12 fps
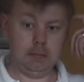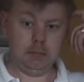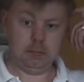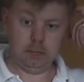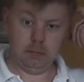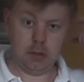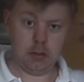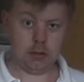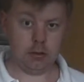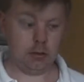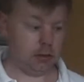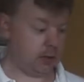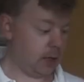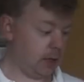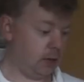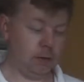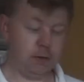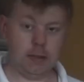mastered the
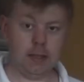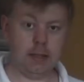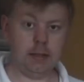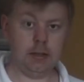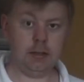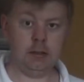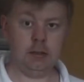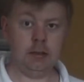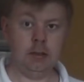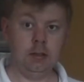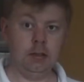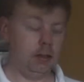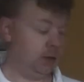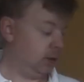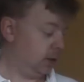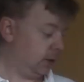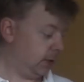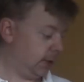takeoff and landing,
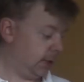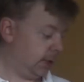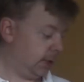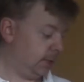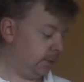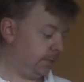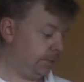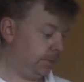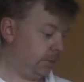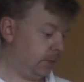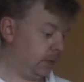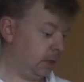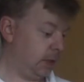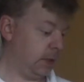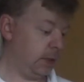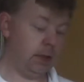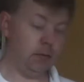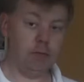and
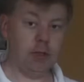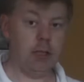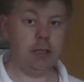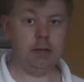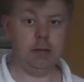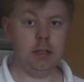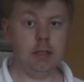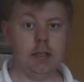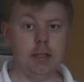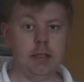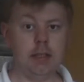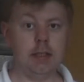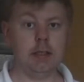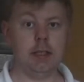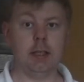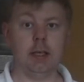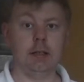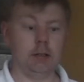it really is easy to
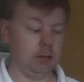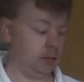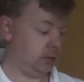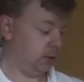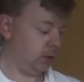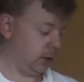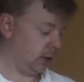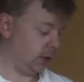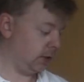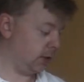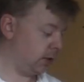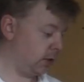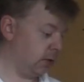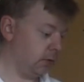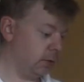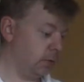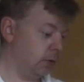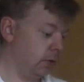land. It's so
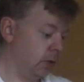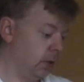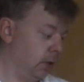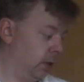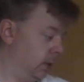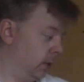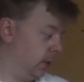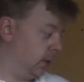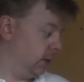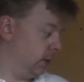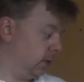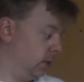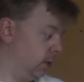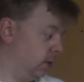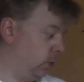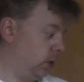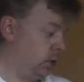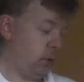smooth. So
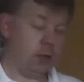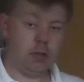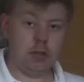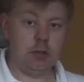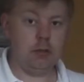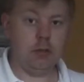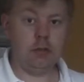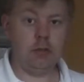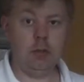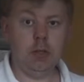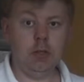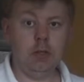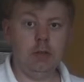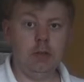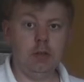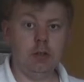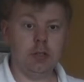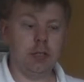once you've
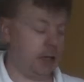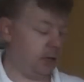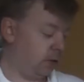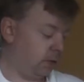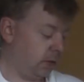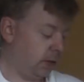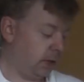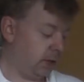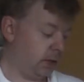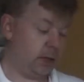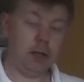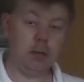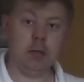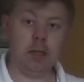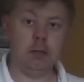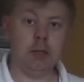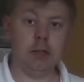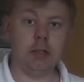got the takeoff and landing nailed down
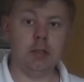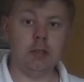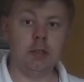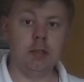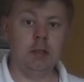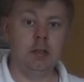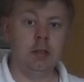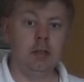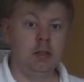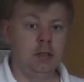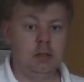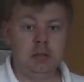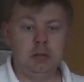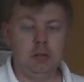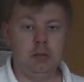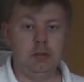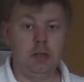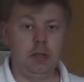with this, you'll
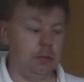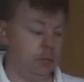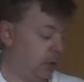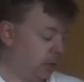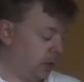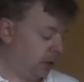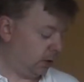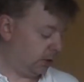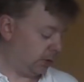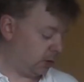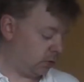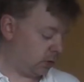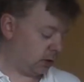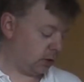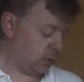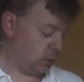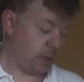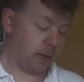find that probably a lot of instructors will be